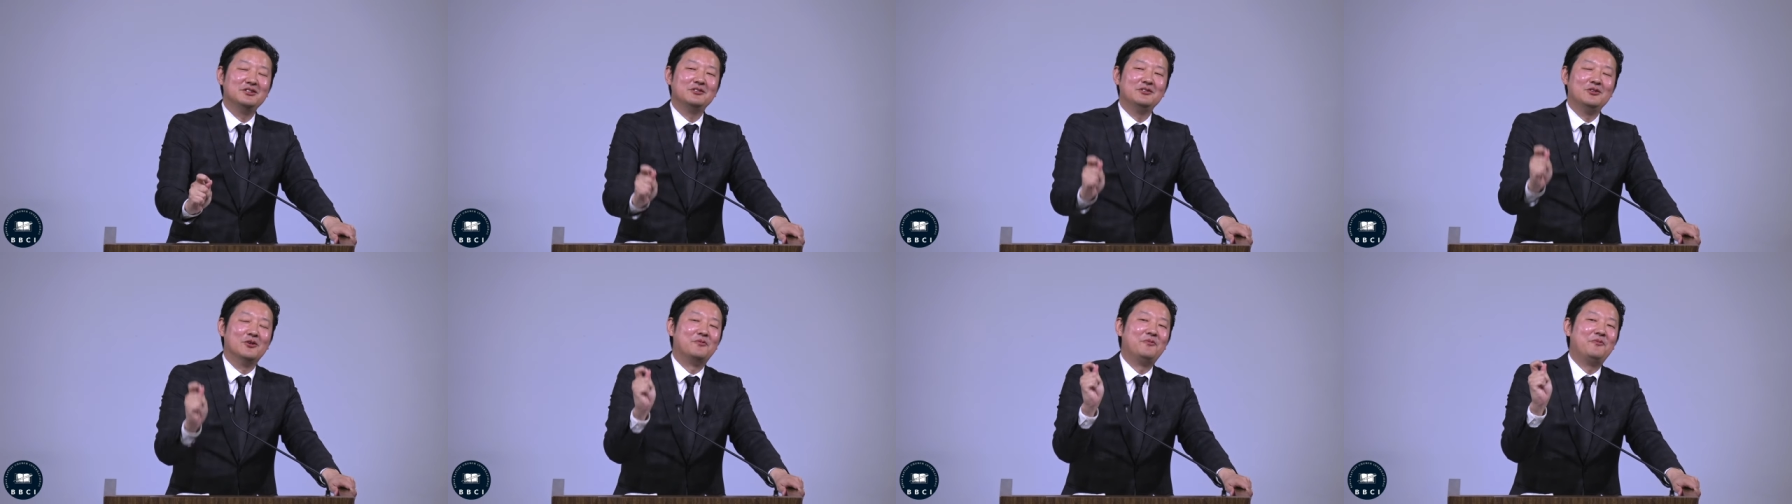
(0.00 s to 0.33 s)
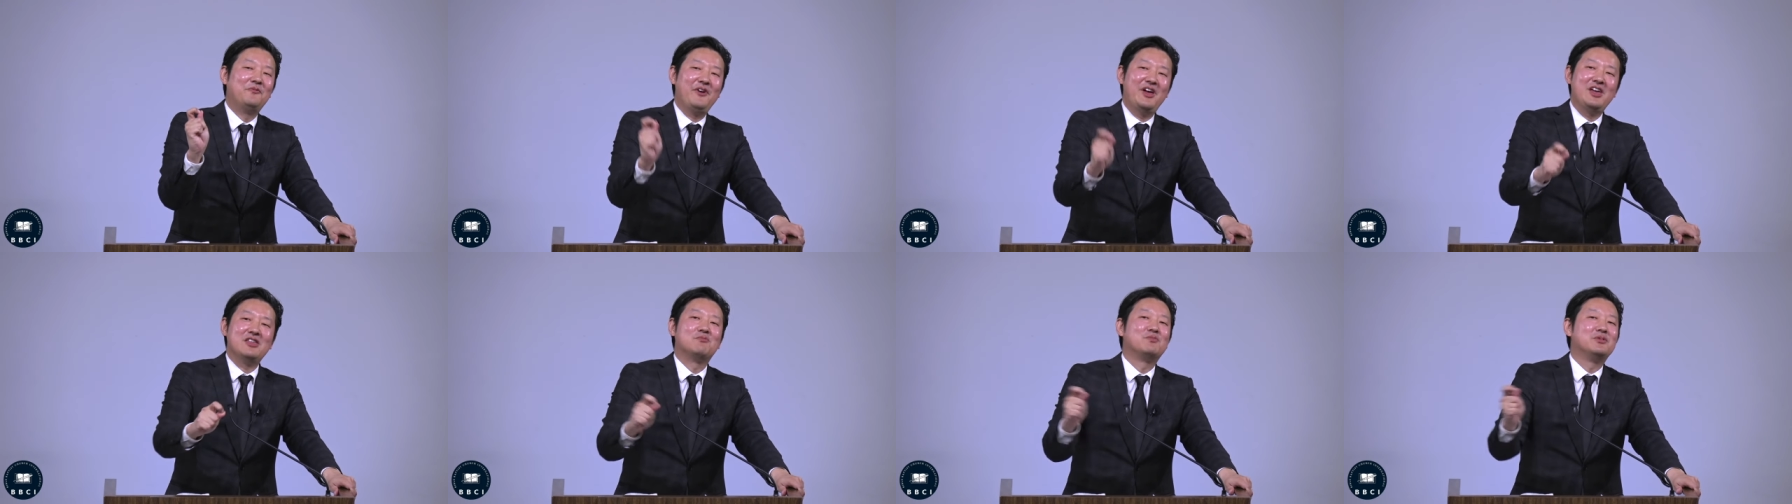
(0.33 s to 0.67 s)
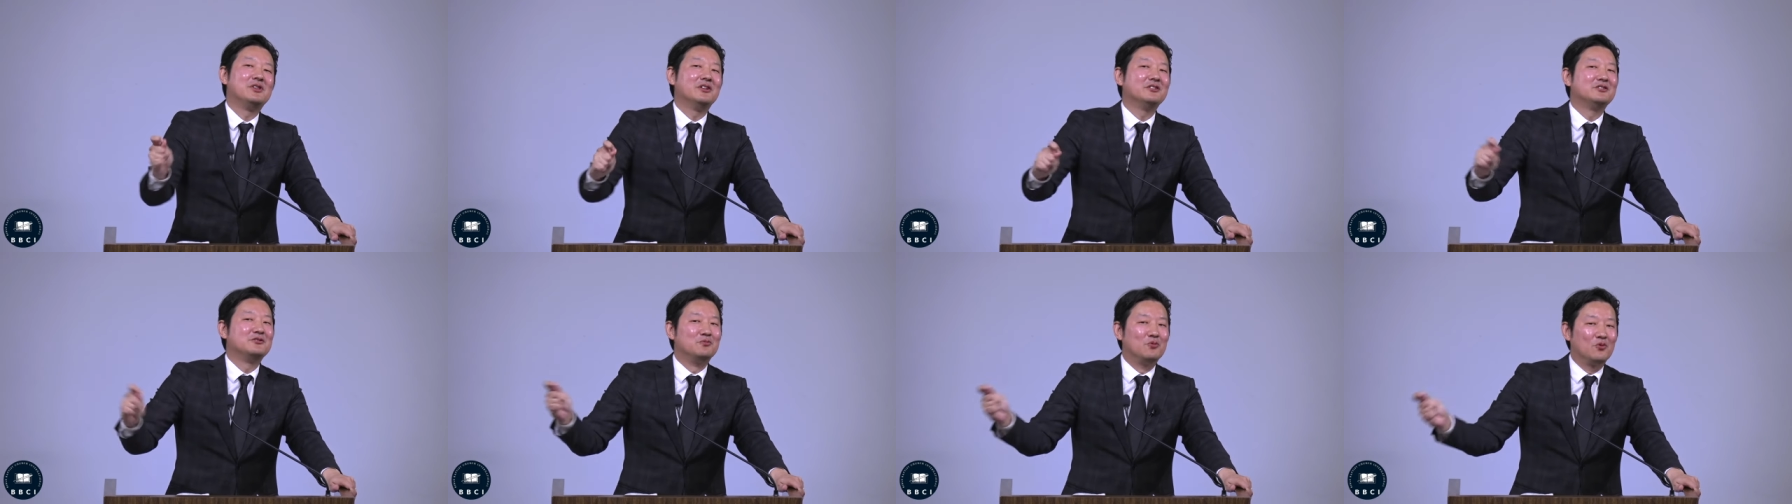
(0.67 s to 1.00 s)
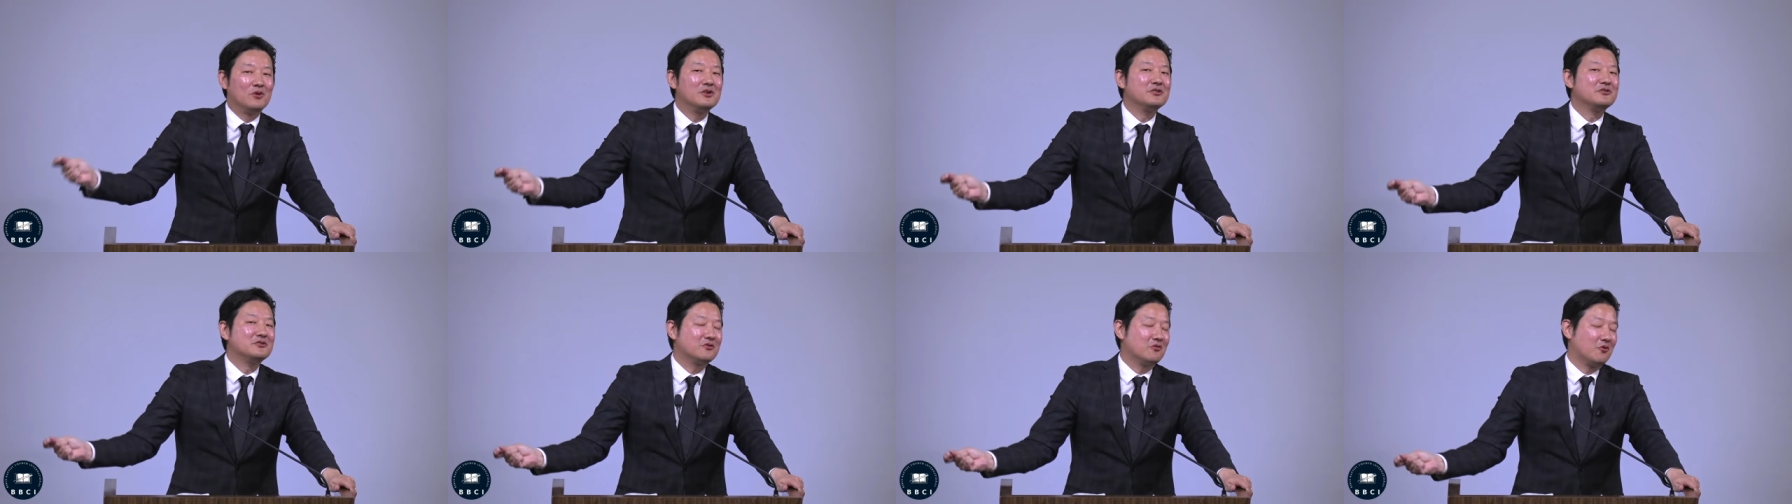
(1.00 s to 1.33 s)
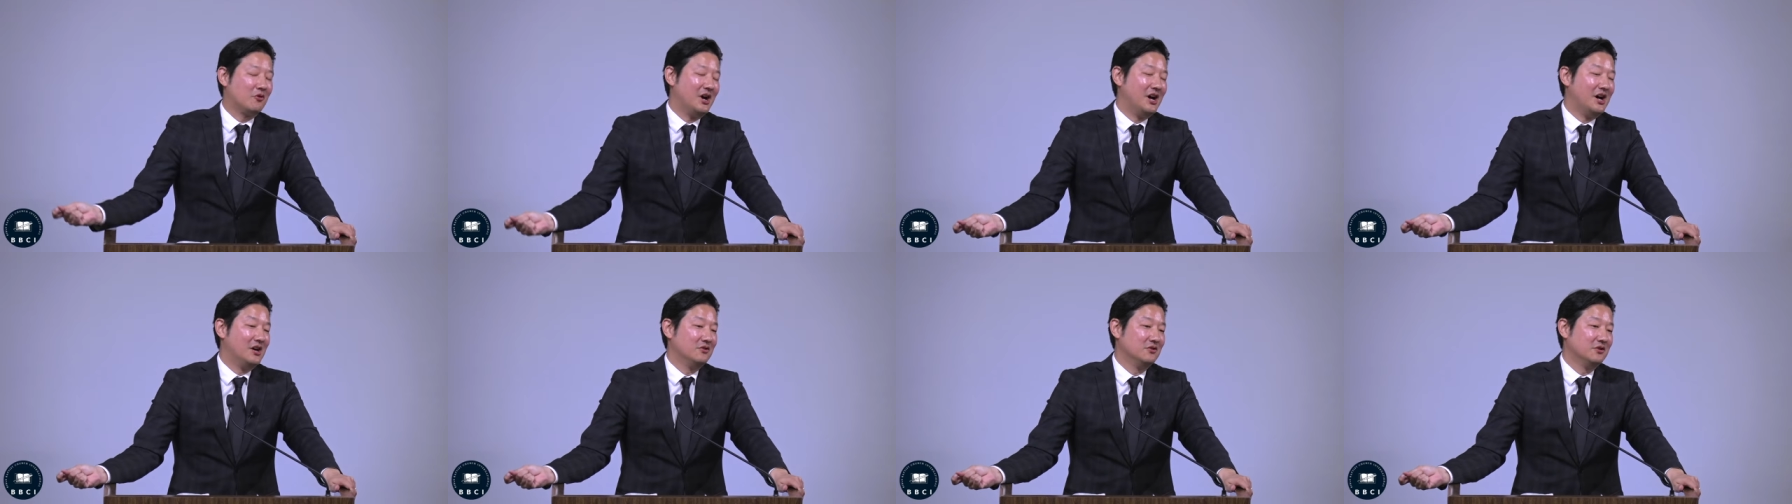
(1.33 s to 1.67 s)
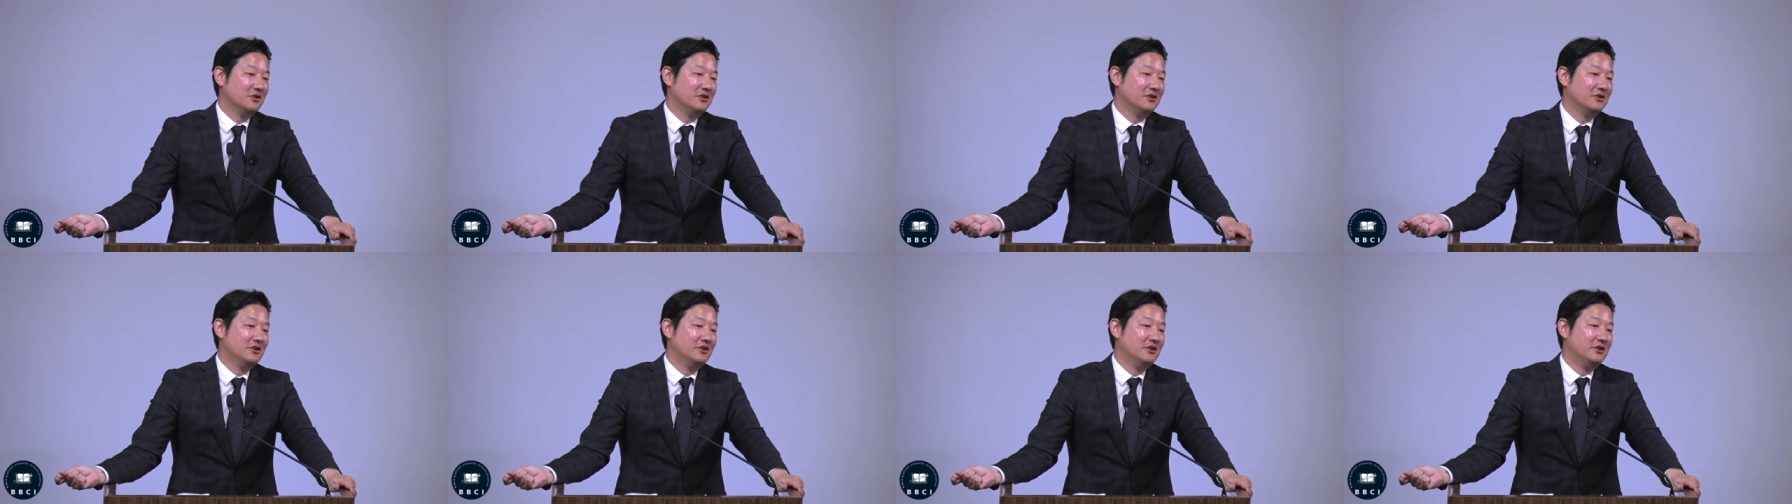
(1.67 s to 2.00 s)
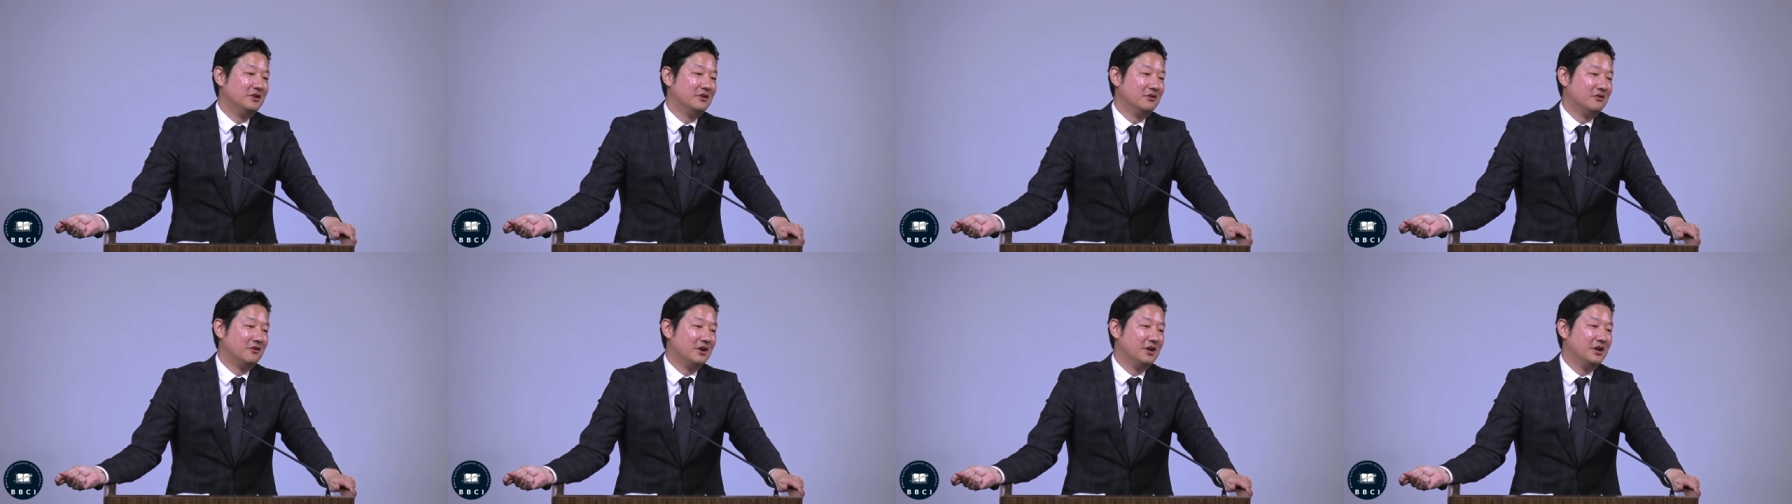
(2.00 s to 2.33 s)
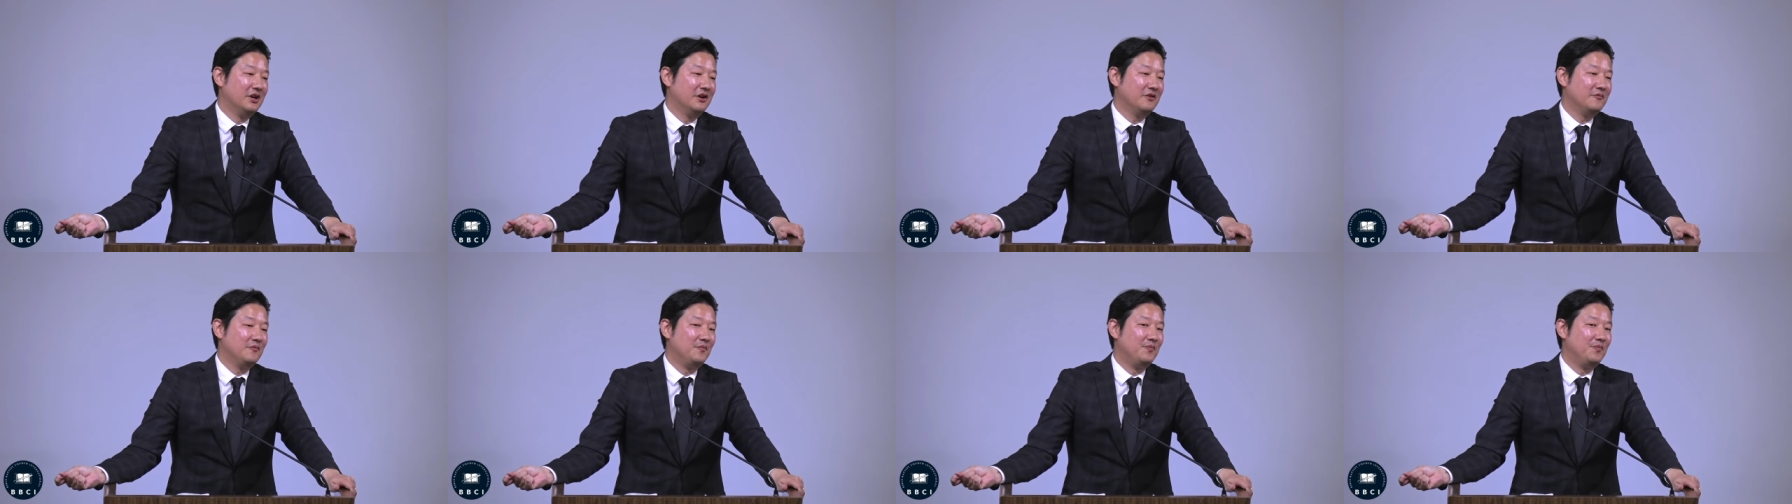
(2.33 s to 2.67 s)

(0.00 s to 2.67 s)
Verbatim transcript: your faith plus works crowd, right?